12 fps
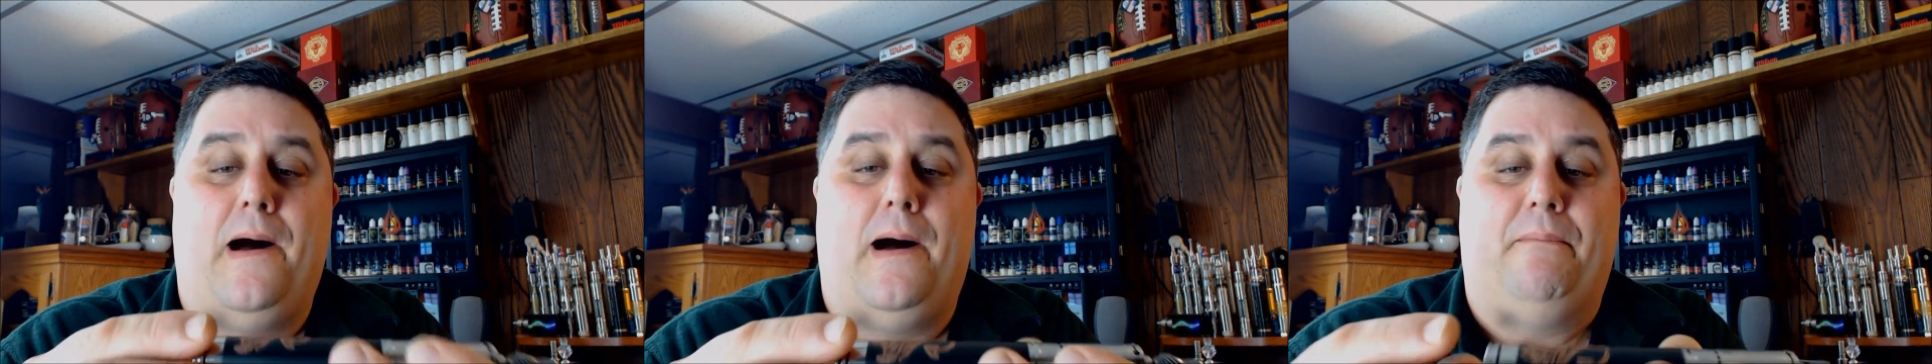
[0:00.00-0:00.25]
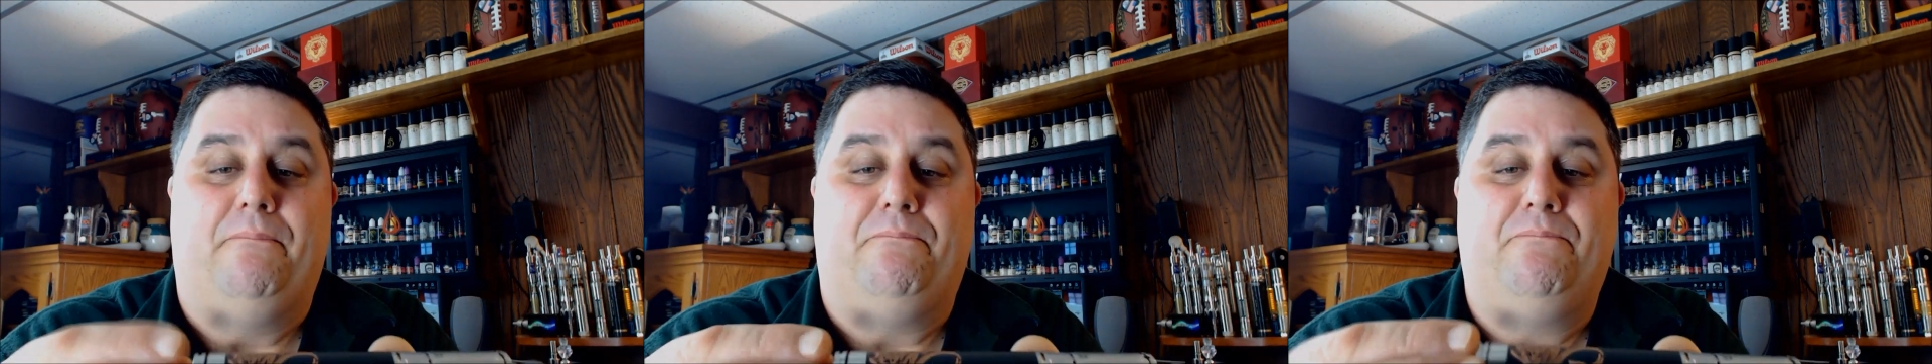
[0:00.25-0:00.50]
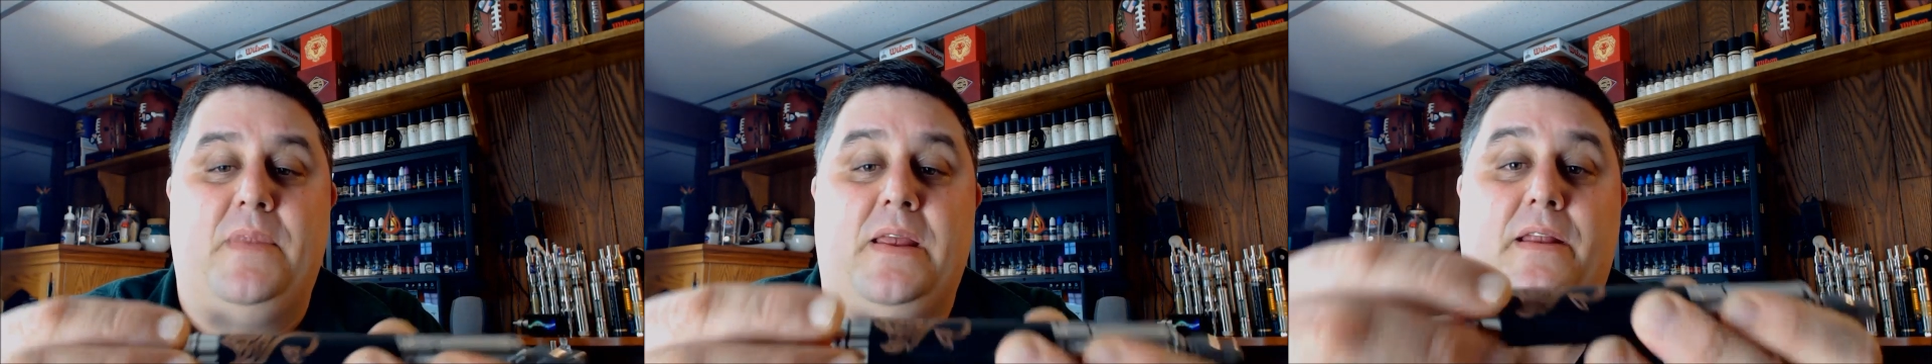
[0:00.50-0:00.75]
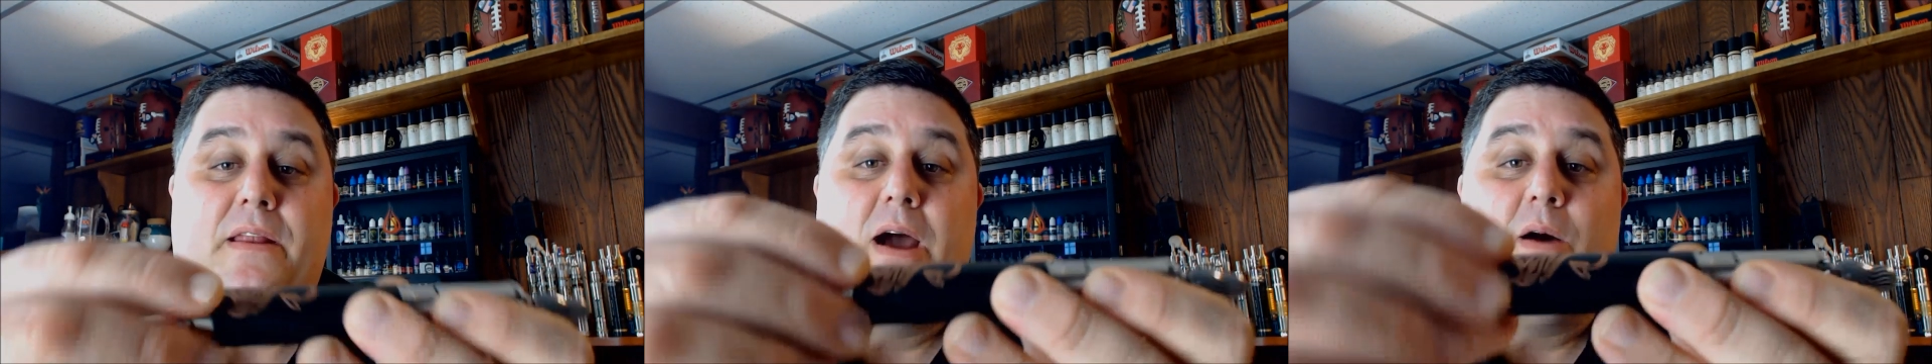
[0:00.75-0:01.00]
Um,
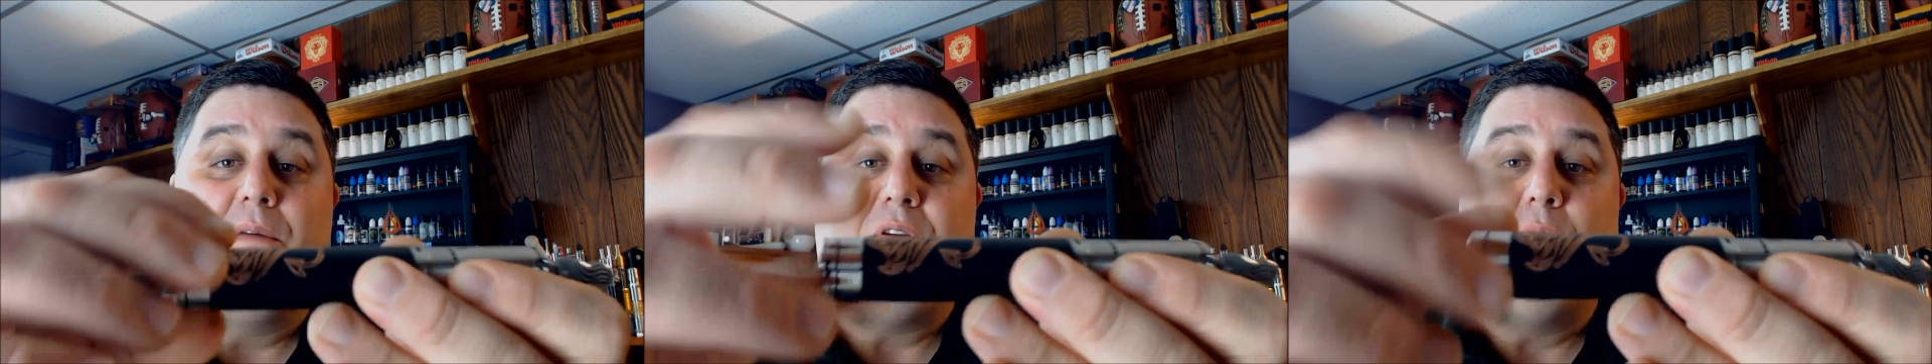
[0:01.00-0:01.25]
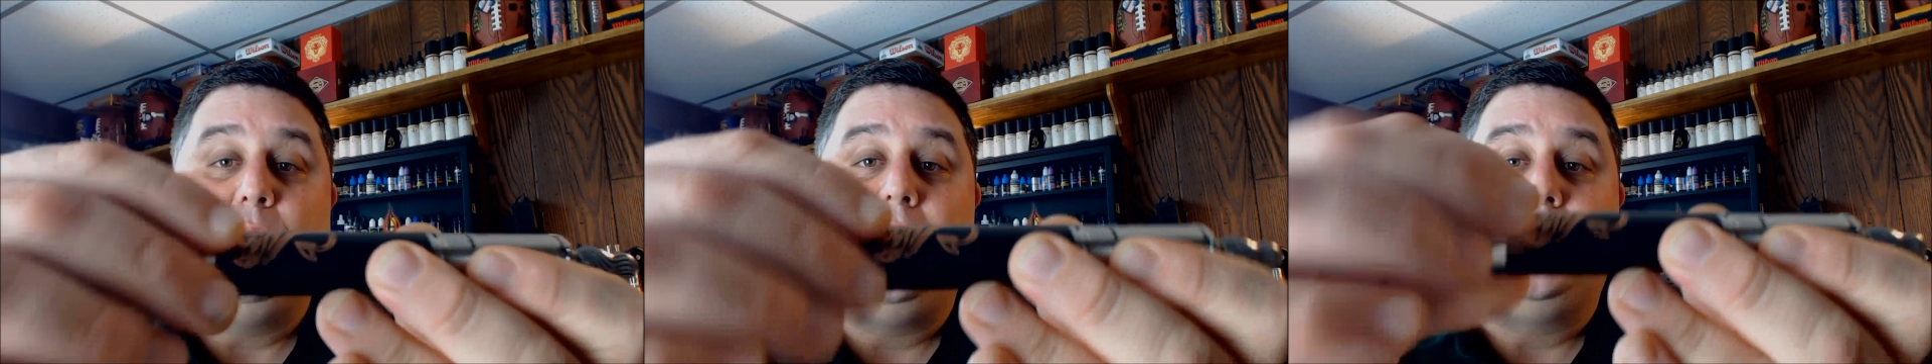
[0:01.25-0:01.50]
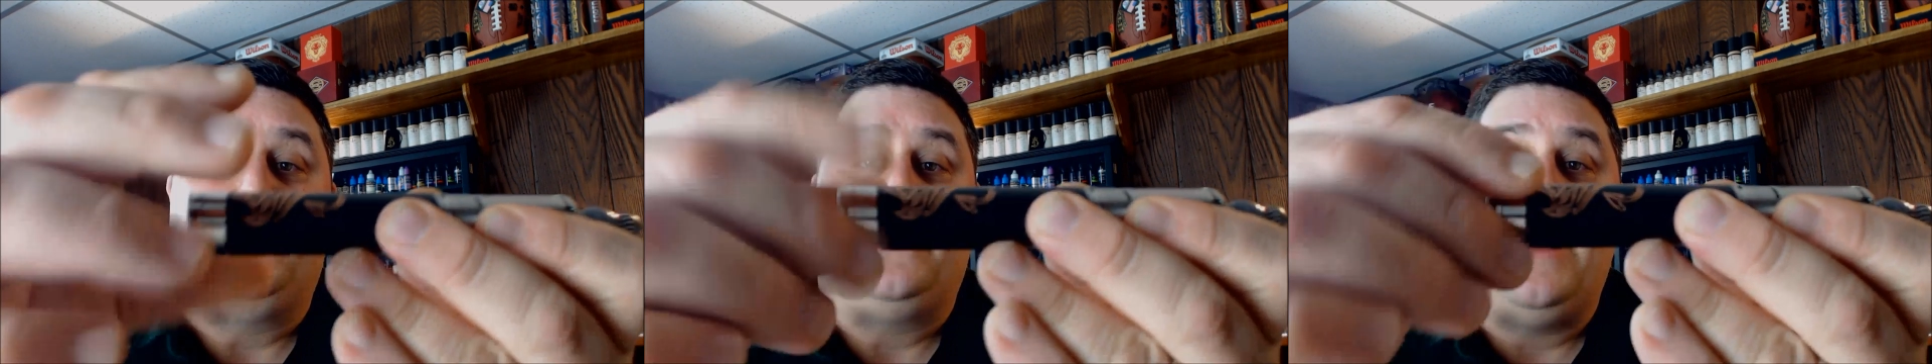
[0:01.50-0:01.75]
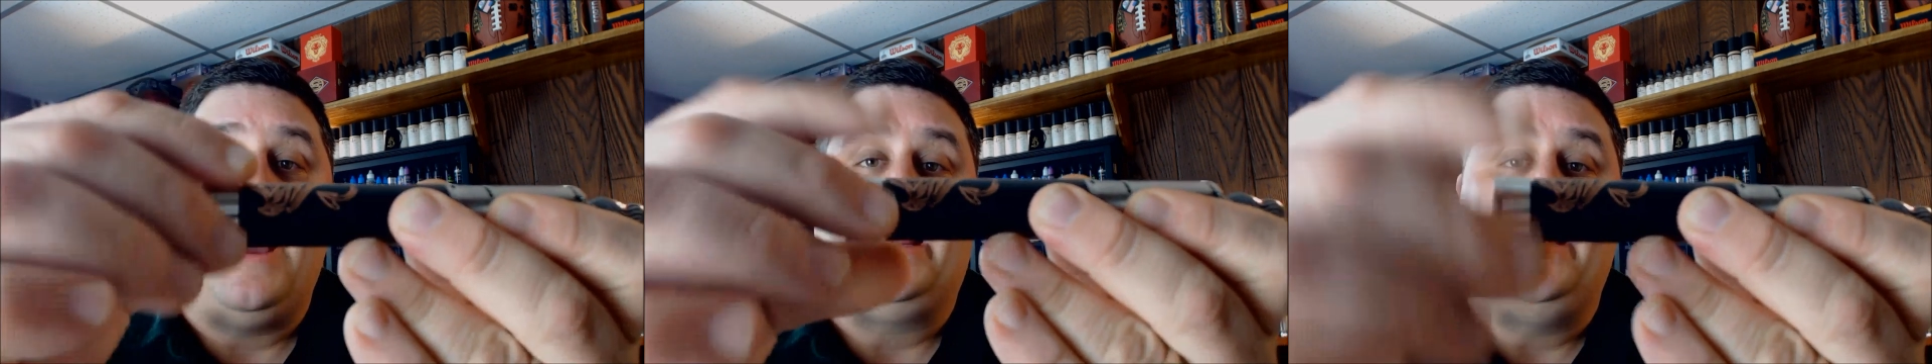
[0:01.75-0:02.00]
you know, if you want
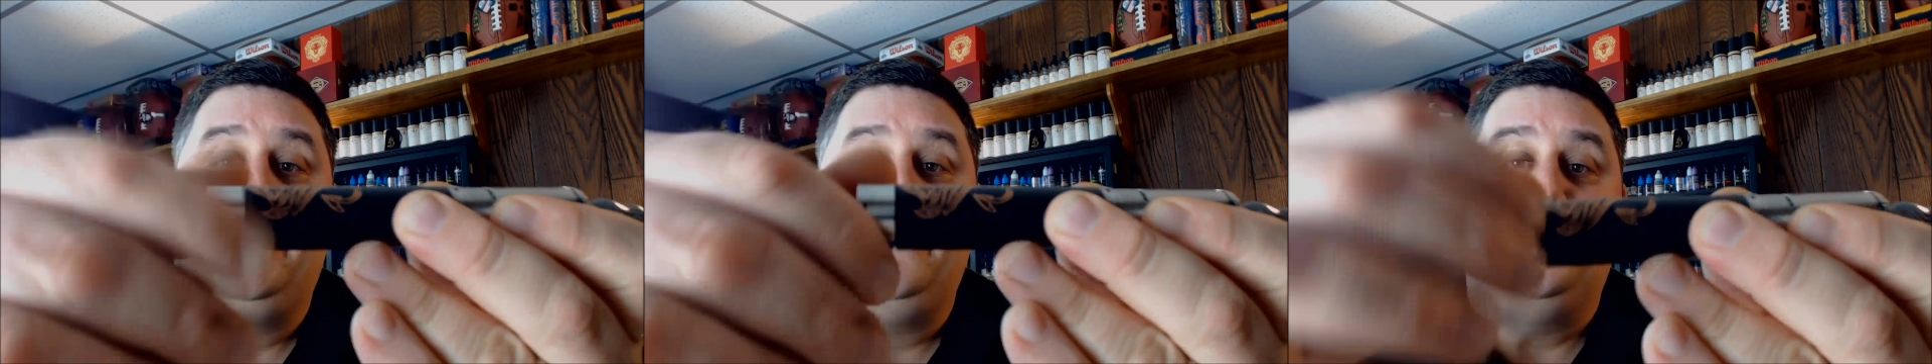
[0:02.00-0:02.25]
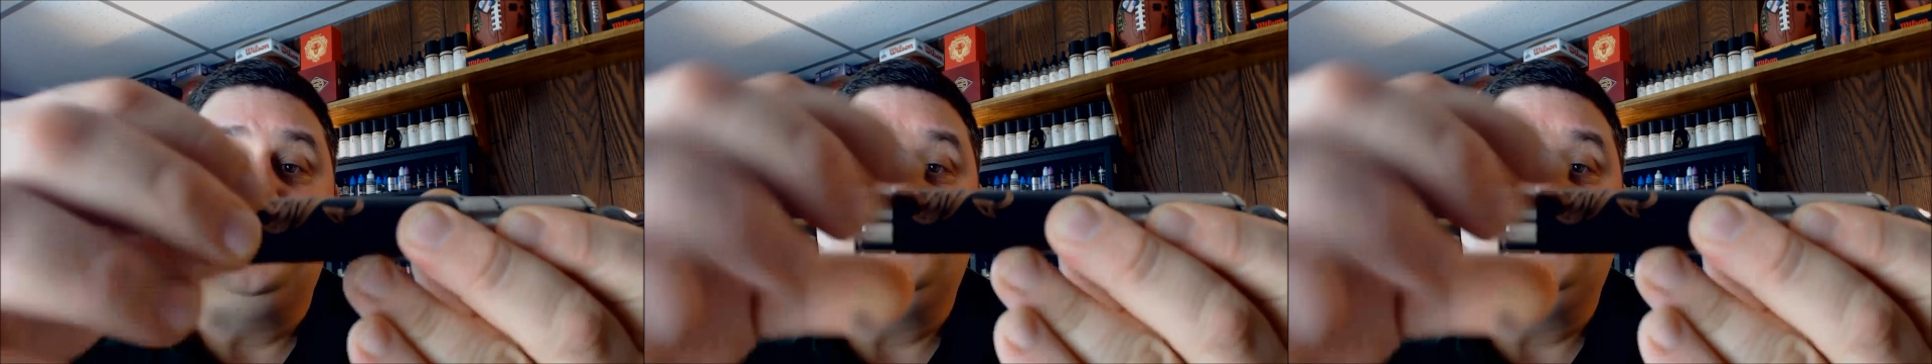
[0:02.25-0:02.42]
to lock it,